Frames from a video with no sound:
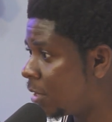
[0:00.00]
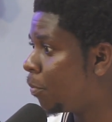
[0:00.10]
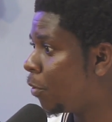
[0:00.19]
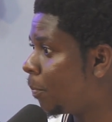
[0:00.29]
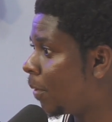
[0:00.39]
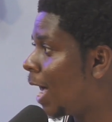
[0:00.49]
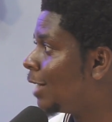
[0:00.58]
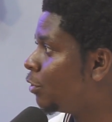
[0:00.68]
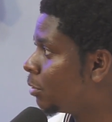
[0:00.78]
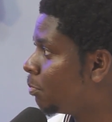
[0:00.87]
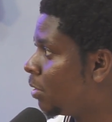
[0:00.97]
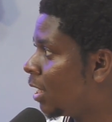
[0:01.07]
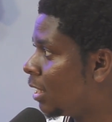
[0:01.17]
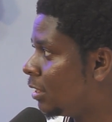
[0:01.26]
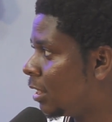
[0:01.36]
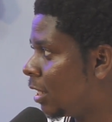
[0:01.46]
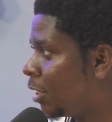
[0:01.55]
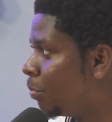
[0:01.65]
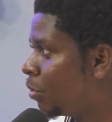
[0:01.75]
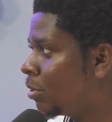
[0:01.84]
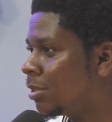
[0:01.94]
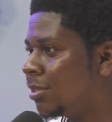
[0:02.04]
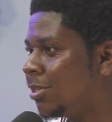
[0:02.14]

would step up and just be that leading light.